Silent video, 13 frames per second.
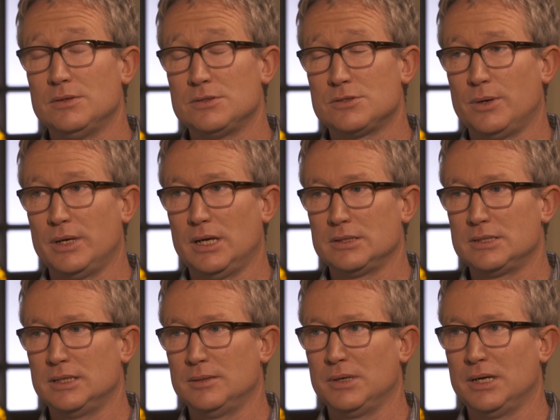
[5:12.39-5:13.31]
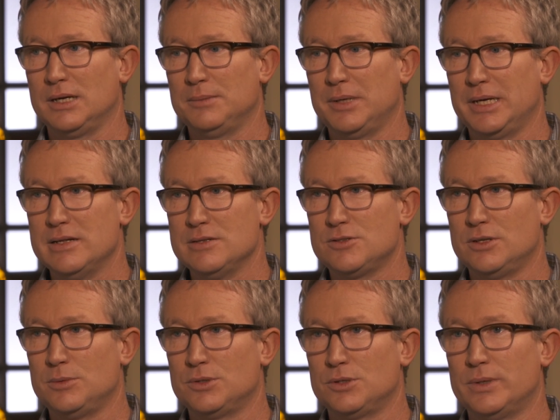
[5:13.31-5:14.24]
and so I like to get my, my hands
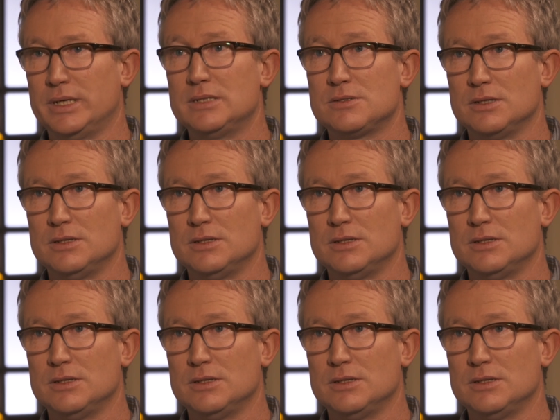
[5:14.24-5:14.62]
dirty with the rigs.